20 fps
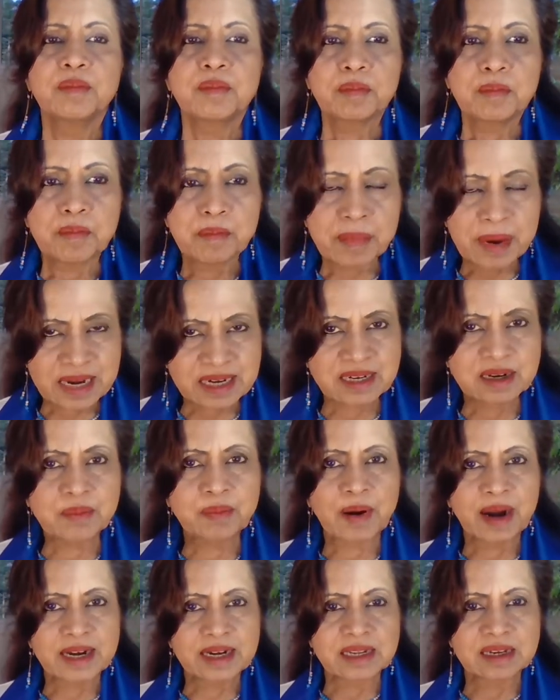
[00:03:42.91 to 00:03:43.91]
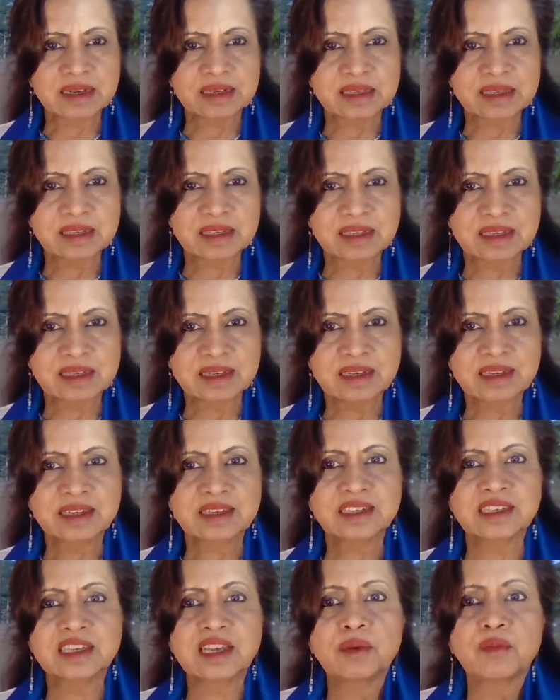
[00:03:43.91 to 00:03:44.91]
Matter particles,
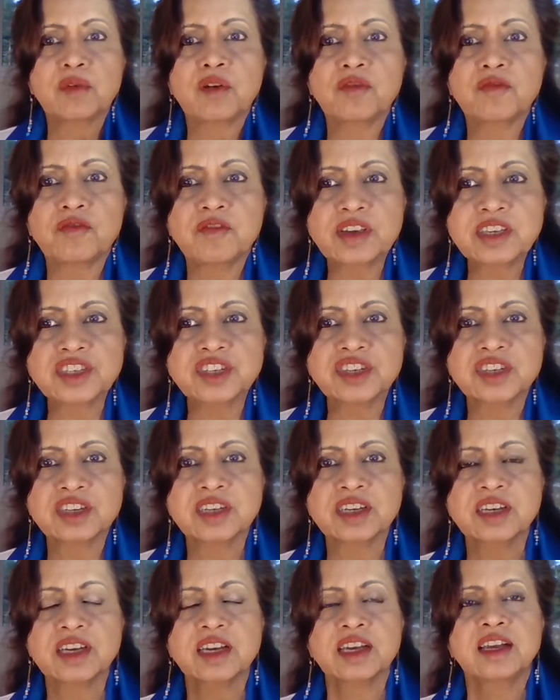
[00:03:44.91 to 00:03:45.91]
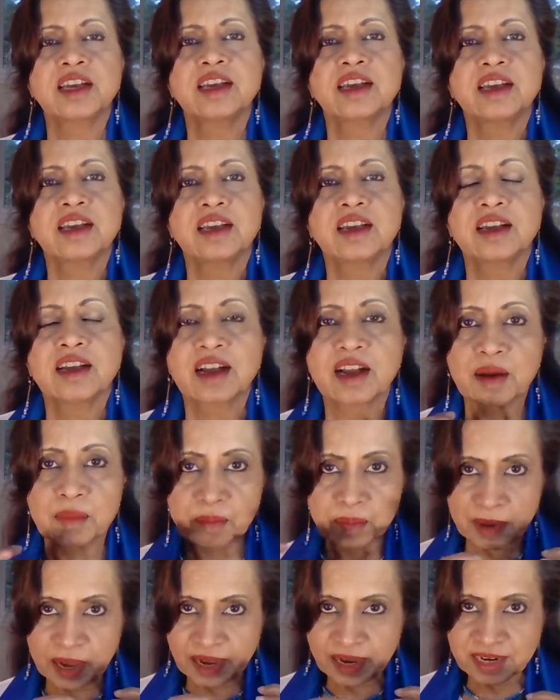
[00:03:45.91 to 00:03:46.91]
some of which
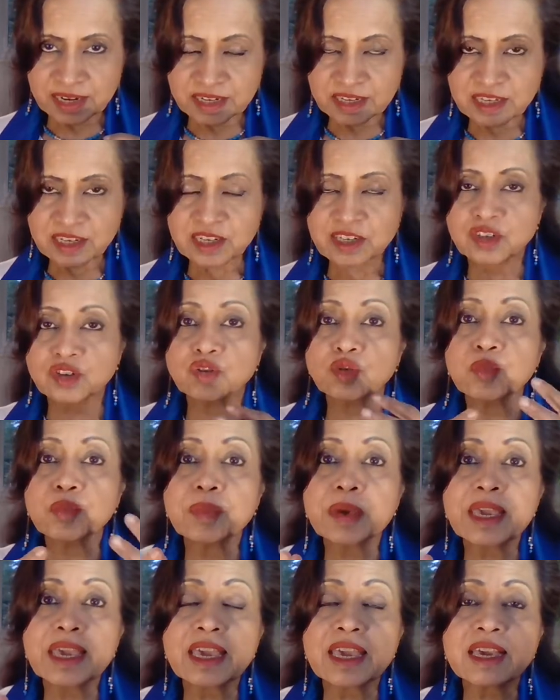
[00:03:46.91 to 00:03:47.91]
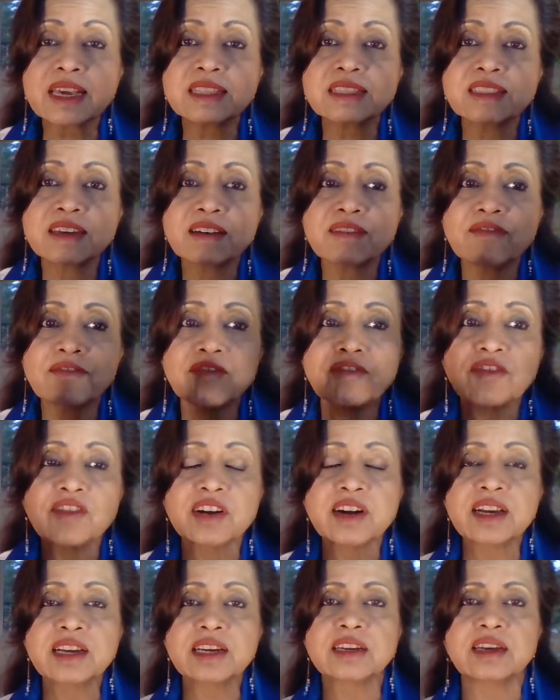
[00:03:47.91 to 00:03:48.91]
combined to make the
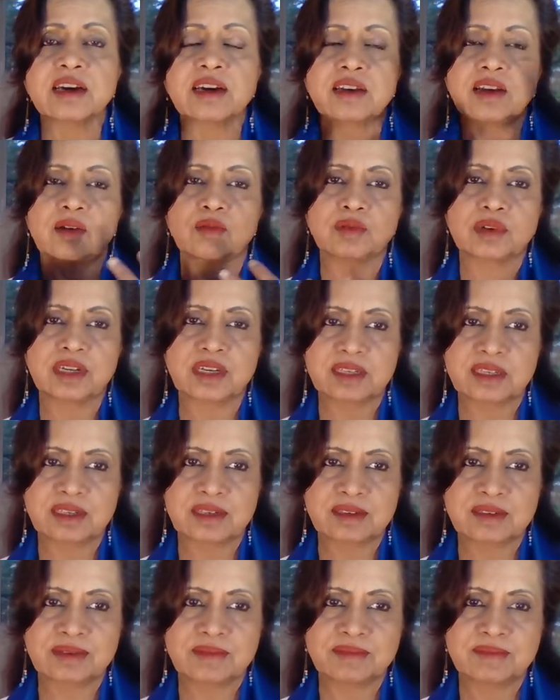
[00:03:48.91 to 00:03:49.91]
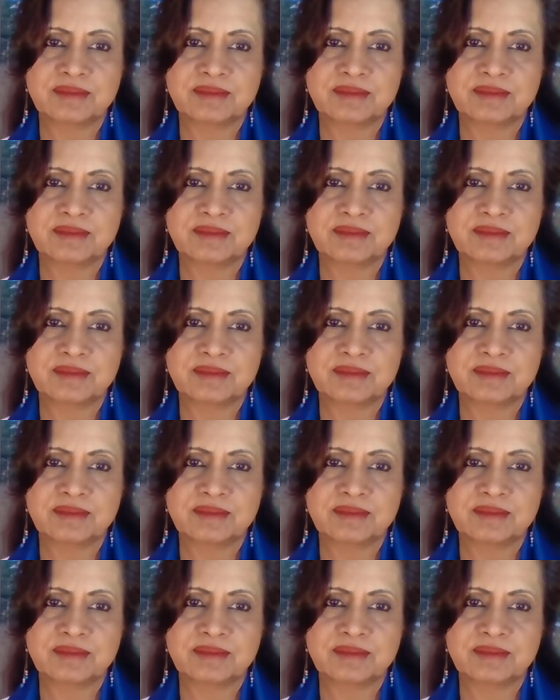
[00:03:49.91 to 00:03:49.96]
world around us.